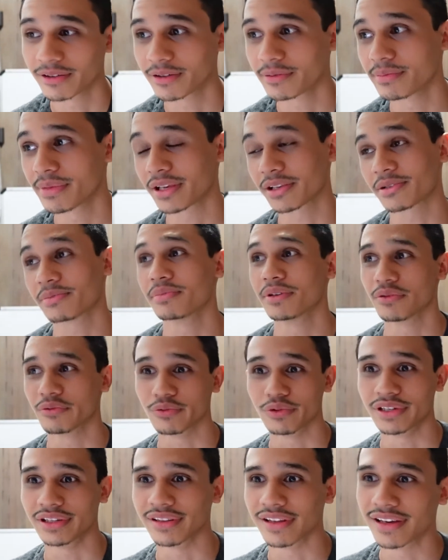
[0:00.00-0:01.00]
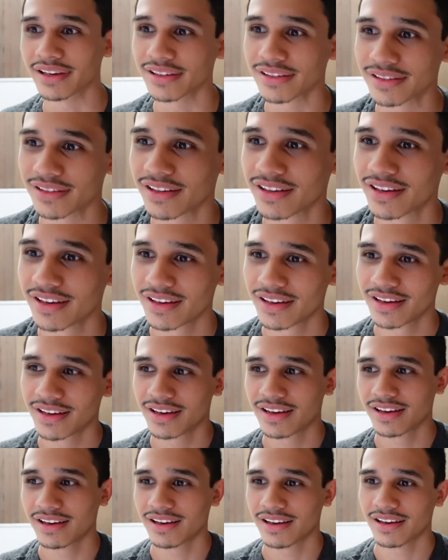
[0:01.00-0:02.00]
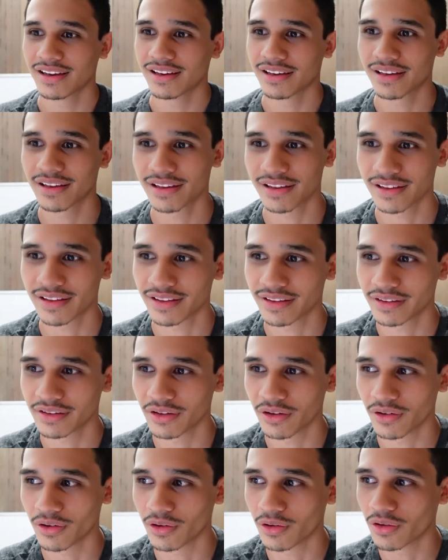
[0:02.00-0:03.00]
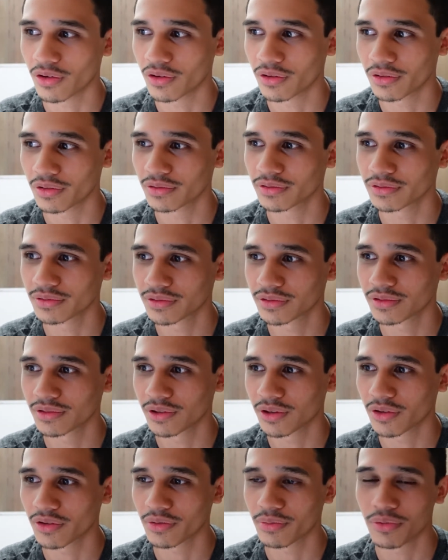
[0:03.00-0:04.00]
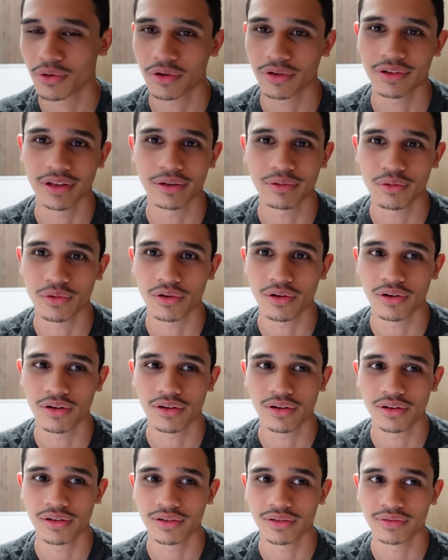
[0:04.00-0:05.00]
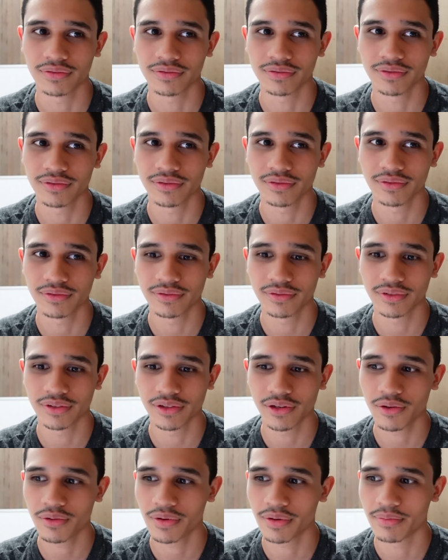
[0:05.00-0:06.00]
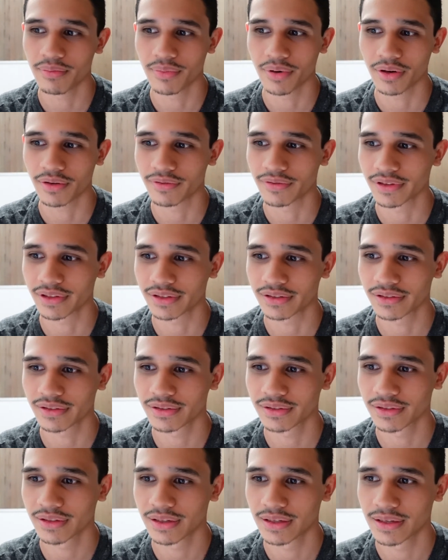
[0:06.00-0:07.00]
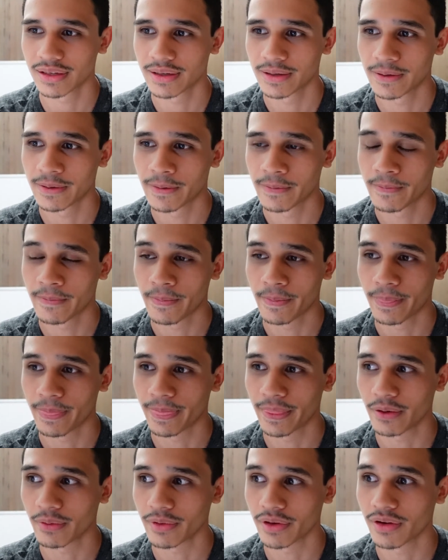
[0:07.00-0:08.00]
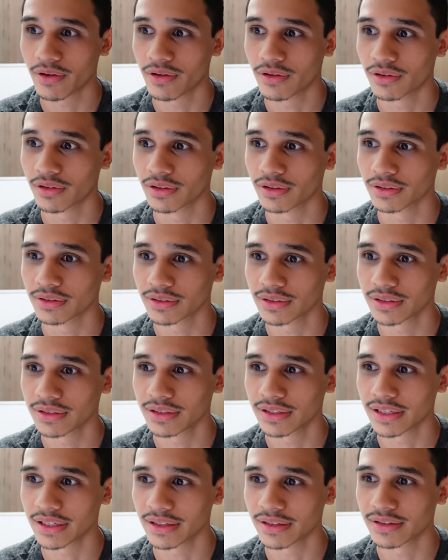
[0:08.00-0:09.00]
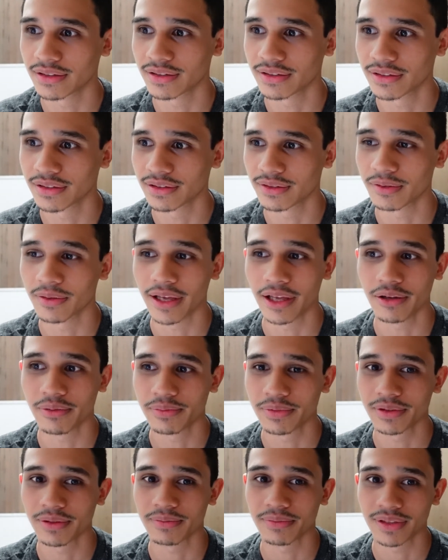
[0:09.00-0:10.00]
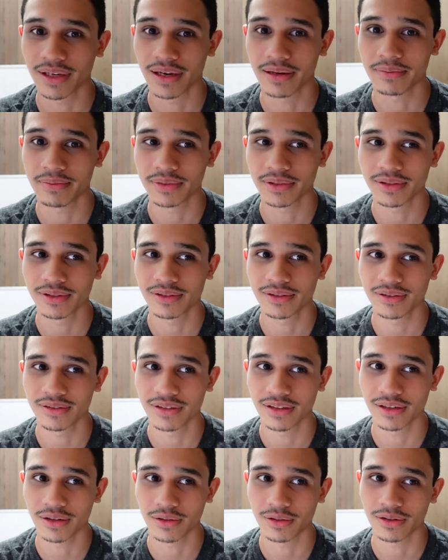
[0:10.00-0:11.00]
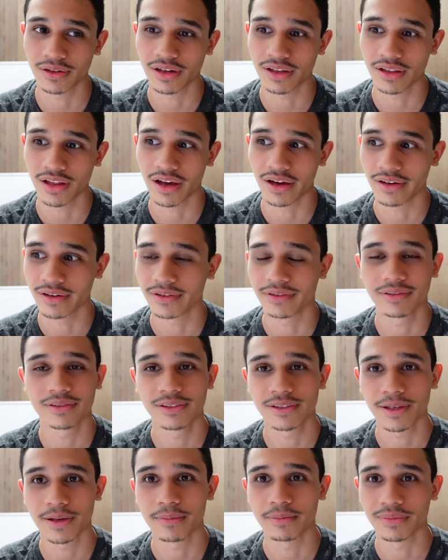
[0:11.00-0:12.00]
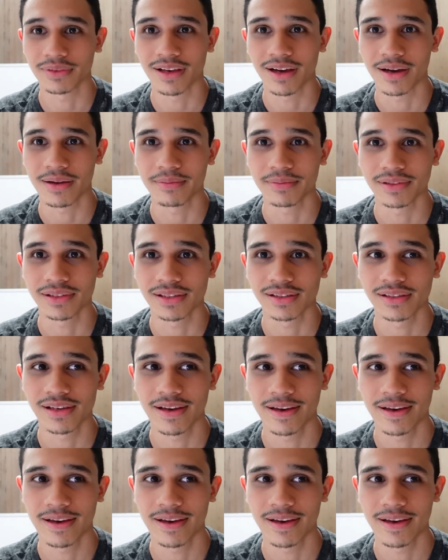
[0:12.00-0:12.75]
It makes me realize all the more that we're all so imperfect, that we all need a little help sometimes, or a lot of sometimes,